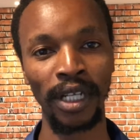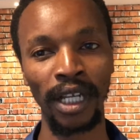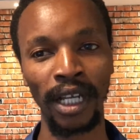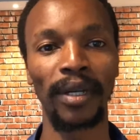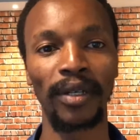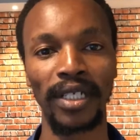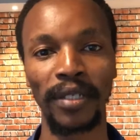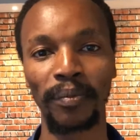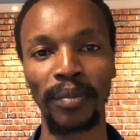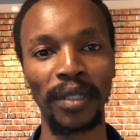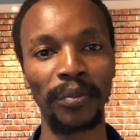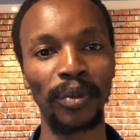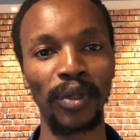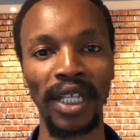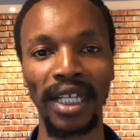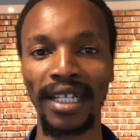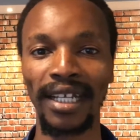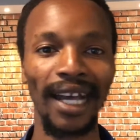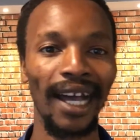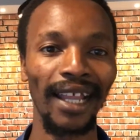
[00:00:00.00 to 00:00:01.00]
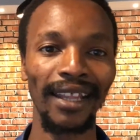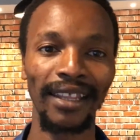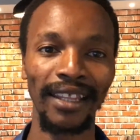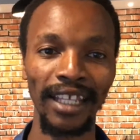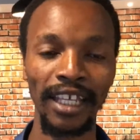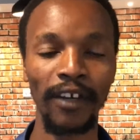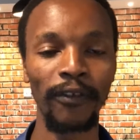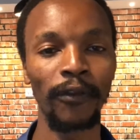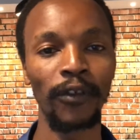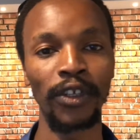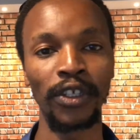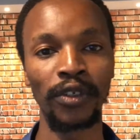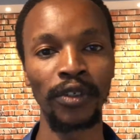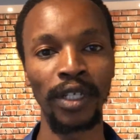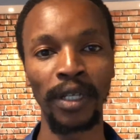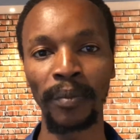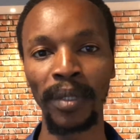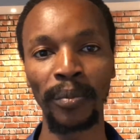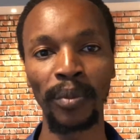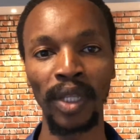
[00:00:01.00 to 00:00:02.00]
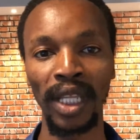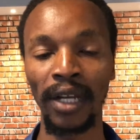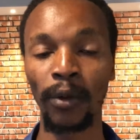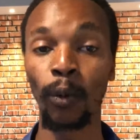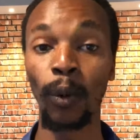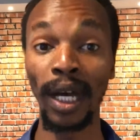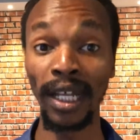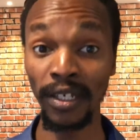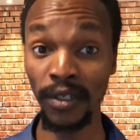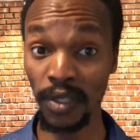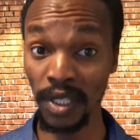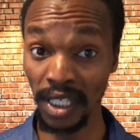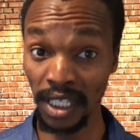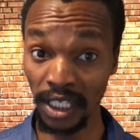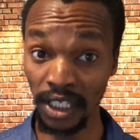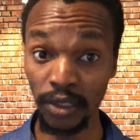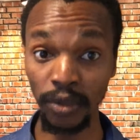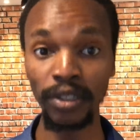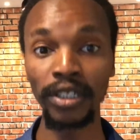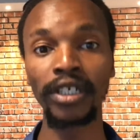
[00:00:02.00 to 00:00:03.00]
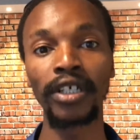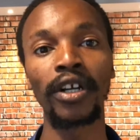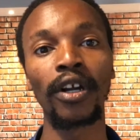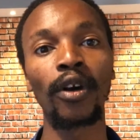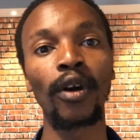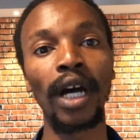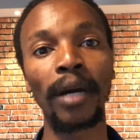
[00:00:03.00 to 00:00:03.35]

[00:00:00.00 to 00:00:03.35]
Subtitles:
All the people that are there for you, the people that want to see you grow,